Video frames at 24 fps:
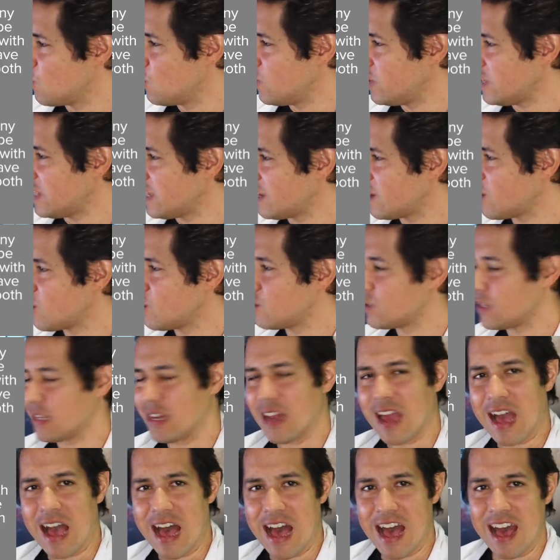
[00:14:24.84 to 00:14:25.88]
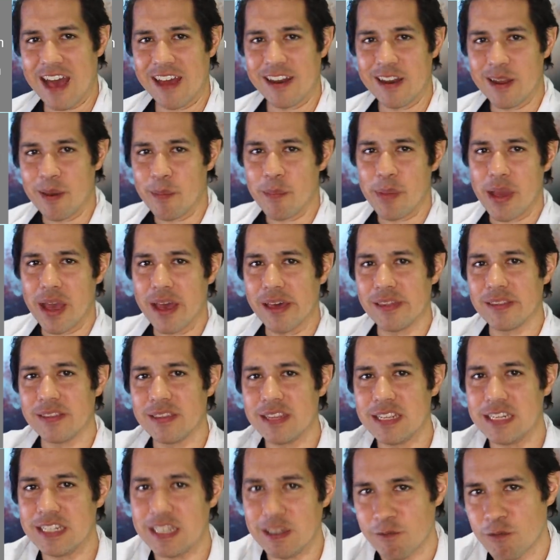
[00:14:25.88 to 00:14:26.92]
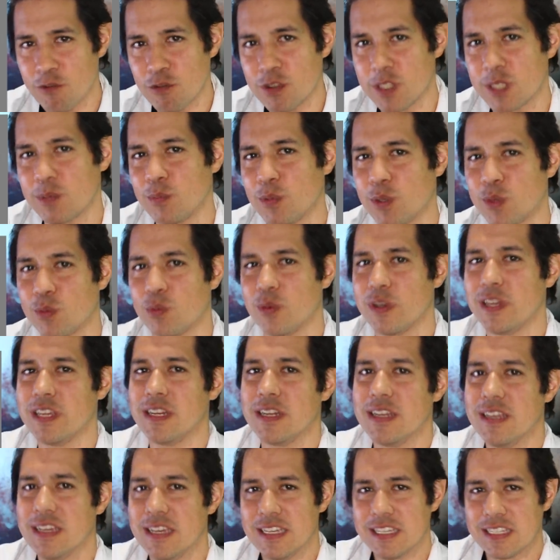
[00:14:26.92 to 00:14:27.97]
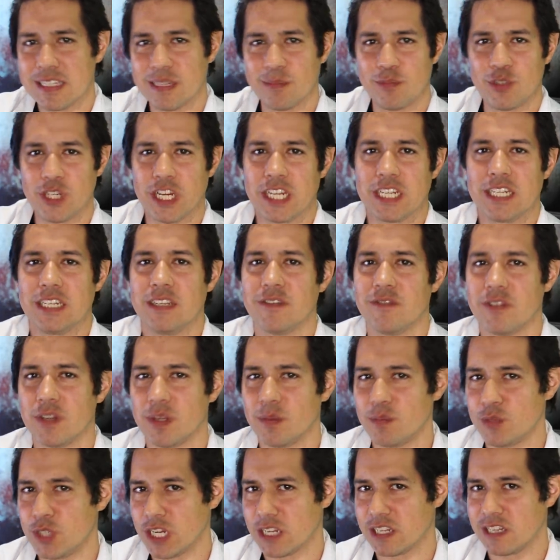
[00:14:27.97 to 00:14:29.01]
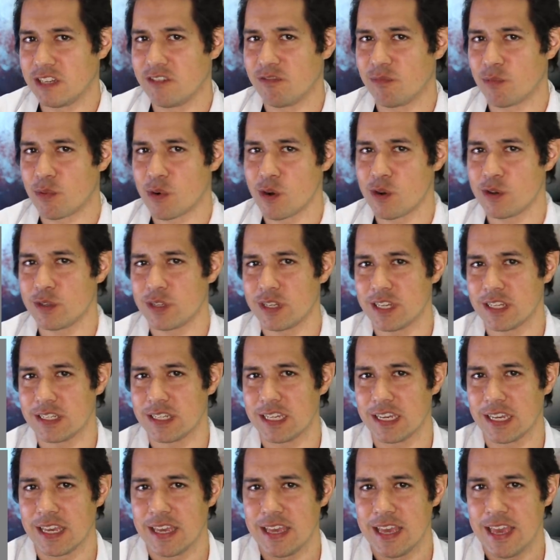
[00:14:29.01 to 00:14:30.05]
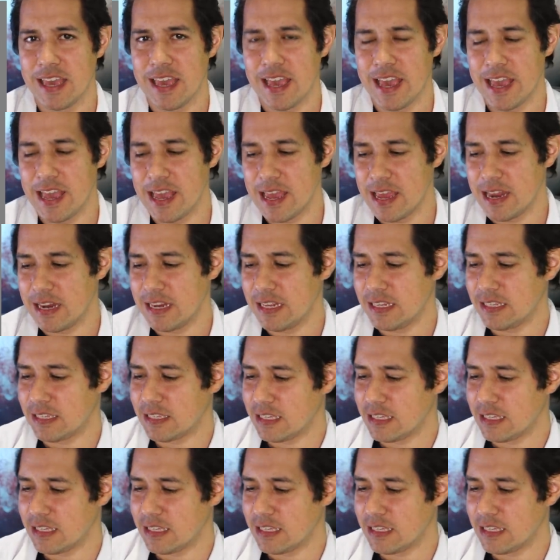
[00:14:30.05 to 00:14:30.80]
really goes in hard about the difference between subjective and objective processing. And he